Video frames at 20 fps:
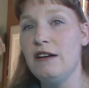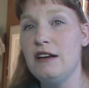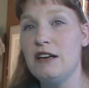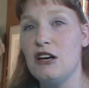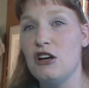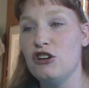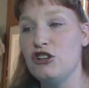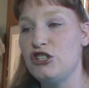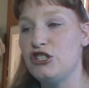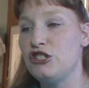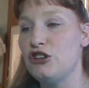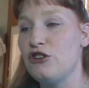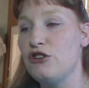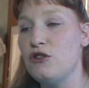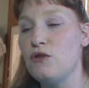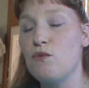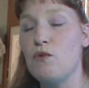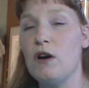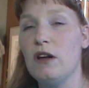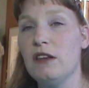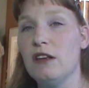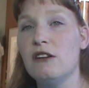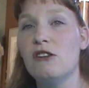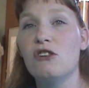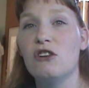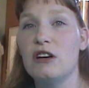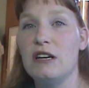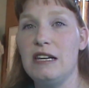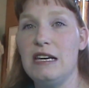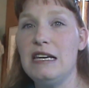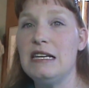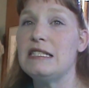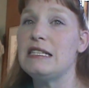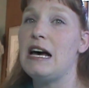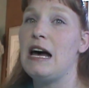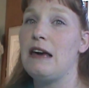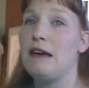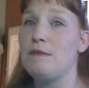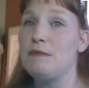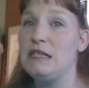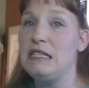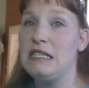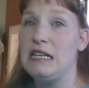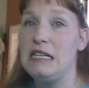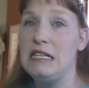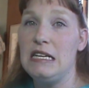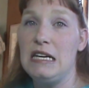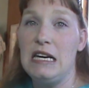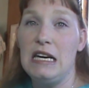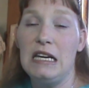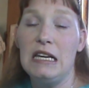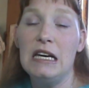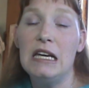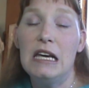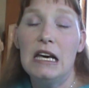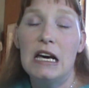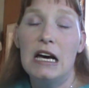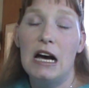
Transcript: and I'll show you what little goodies I am sending